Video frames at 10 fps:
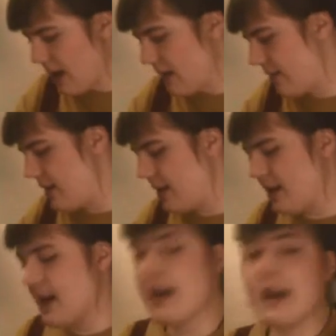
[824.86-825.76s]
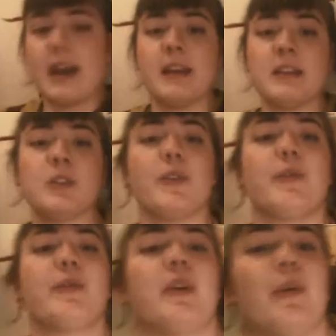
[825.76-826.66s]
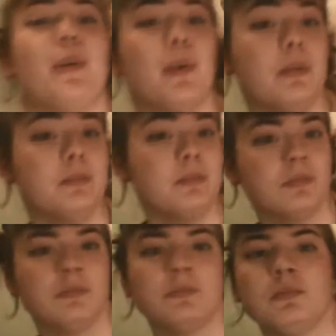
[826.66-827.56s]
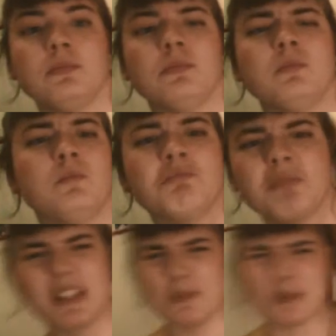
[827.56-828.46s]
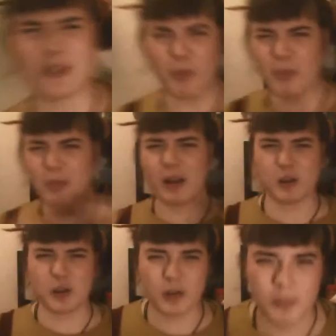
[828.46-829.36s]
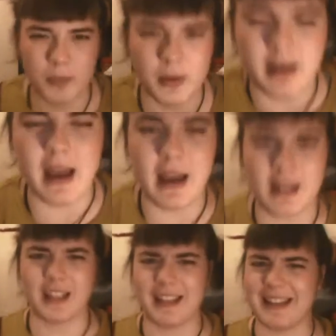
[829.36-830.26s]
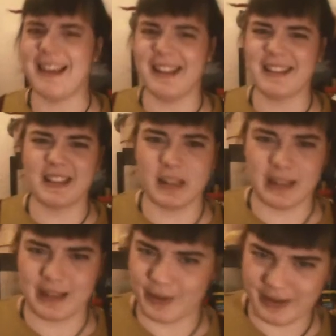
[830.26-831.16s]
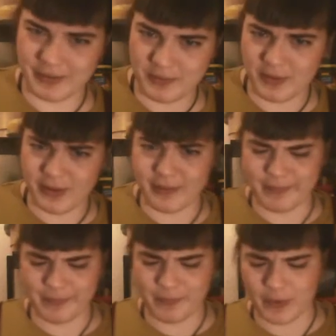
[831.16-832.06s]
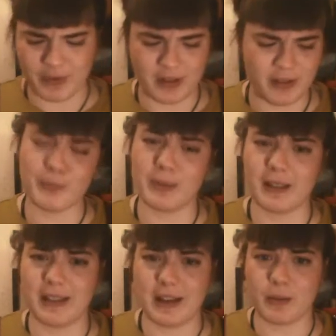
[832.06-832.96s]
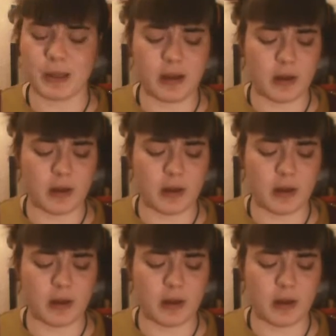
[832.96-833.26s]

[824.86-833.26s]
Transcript: at the end of the haul. It seems so much, but actually it is a lot of stuff. But anyway,